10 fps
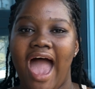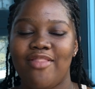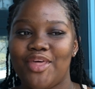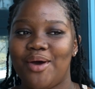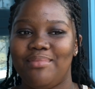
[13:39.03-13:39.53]

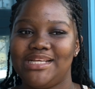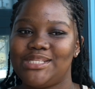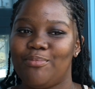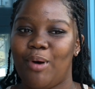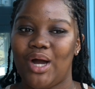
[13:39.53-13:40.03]
And the
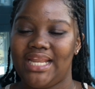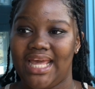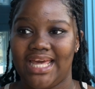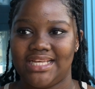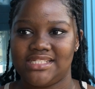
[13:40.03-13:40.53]
amazing part
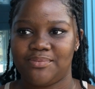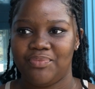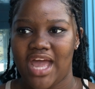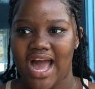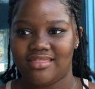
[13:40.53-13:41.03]
is,
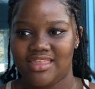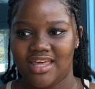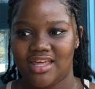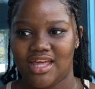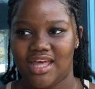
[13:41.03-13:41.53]
I
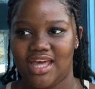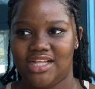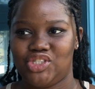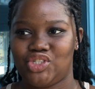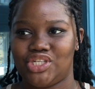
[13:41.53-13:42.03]
think
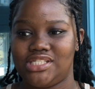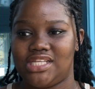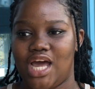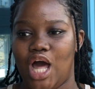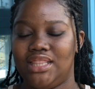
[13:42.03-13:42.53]
it's just
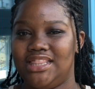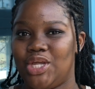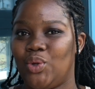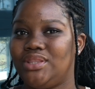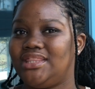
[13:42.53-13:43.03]
a
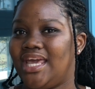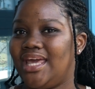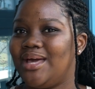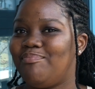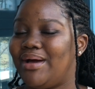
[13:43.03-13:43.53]
little
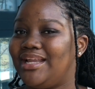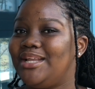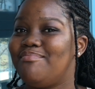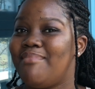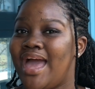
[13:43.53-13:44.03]
thing, but
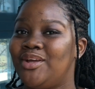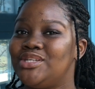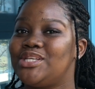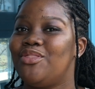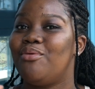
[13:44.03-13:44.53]
it
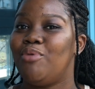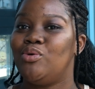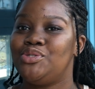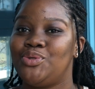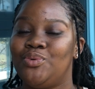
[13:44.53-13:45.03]
matters the
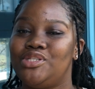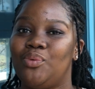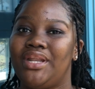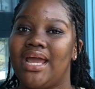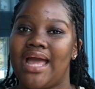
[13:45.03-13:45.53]
most. Uti,
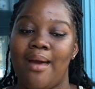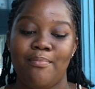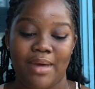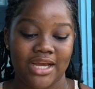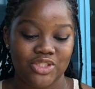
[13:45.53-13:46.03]
when I
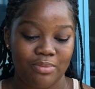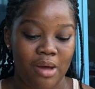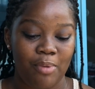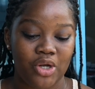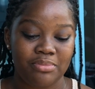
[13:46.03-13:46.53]
come back to my
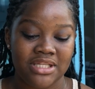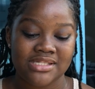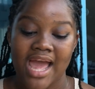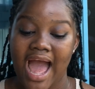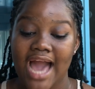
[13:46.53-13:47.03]
apartment,
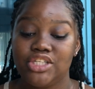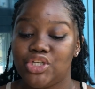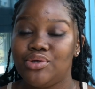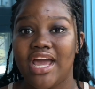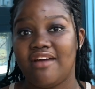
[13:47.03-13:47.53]
I
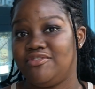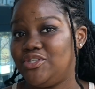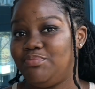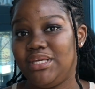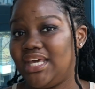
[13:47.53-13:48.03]
don't have to
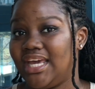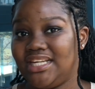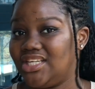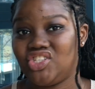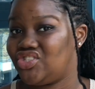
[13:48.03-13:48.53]
speak
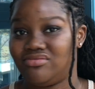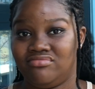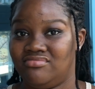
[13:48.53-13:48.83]
English.